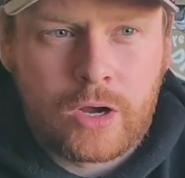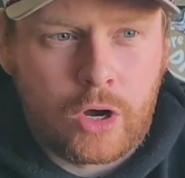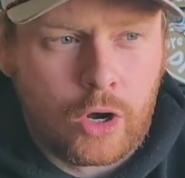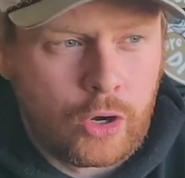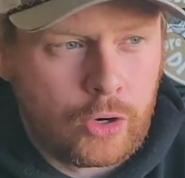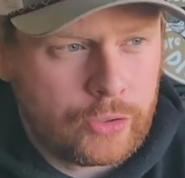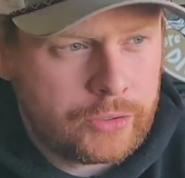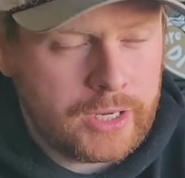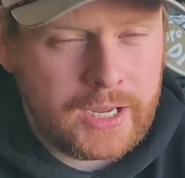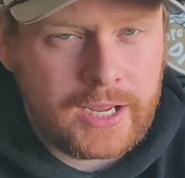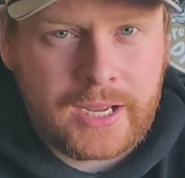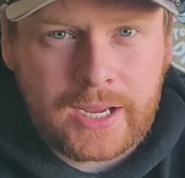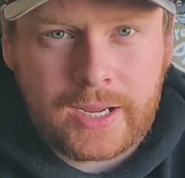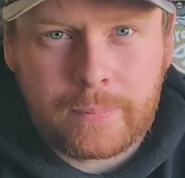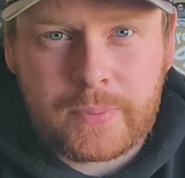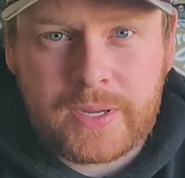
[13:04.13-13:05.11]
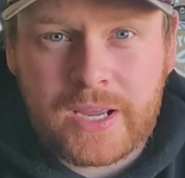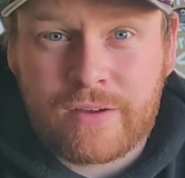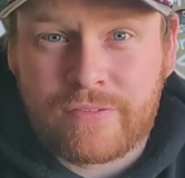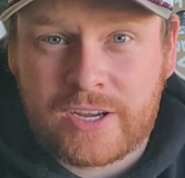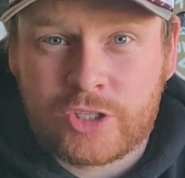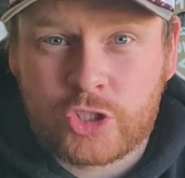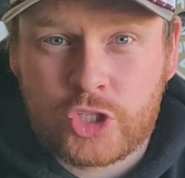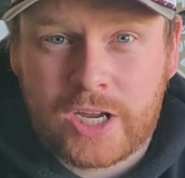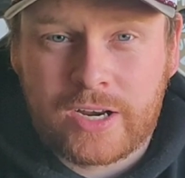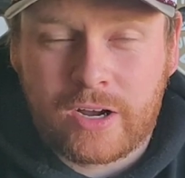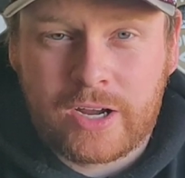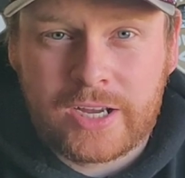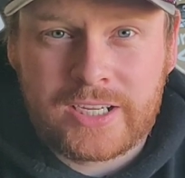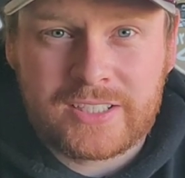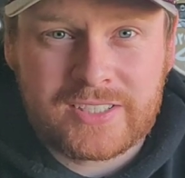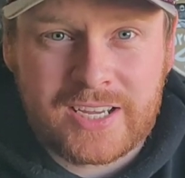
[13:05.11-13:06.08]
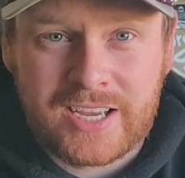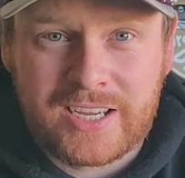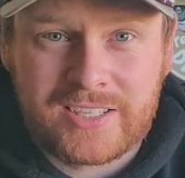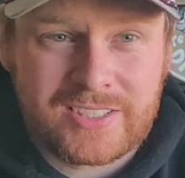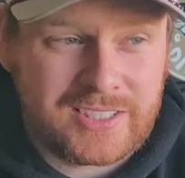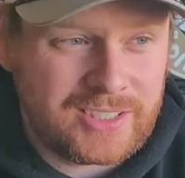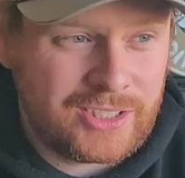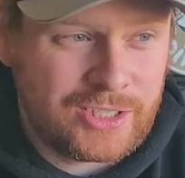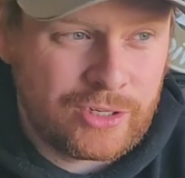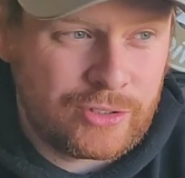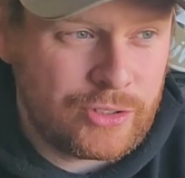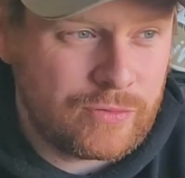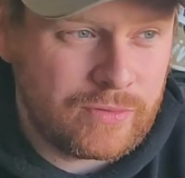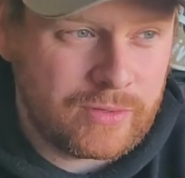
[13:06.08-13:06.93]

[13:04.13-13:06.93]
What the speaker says: on BFS Jedi says, you know,